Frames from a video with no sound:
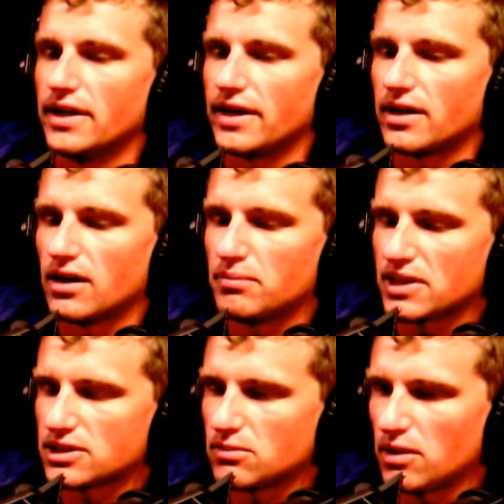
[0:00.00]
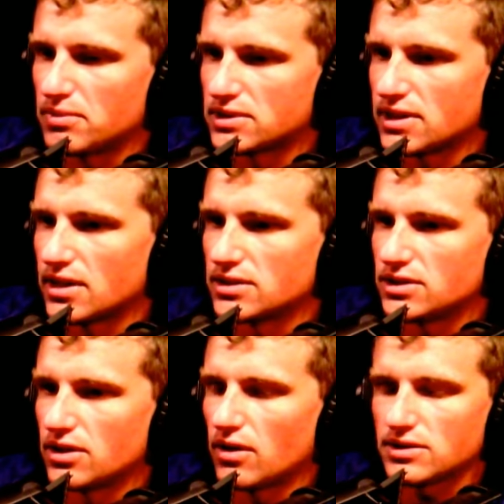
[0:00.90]
and picks him up and
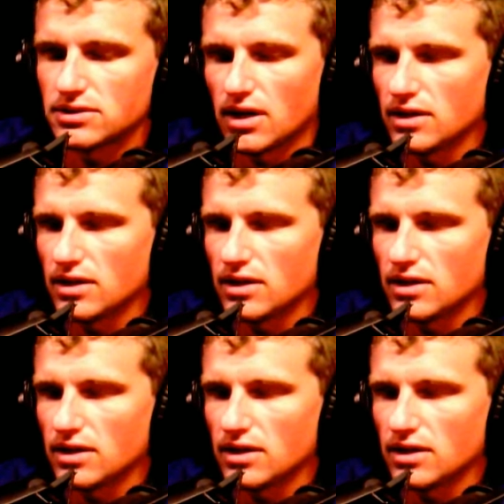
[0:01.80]
says, you know,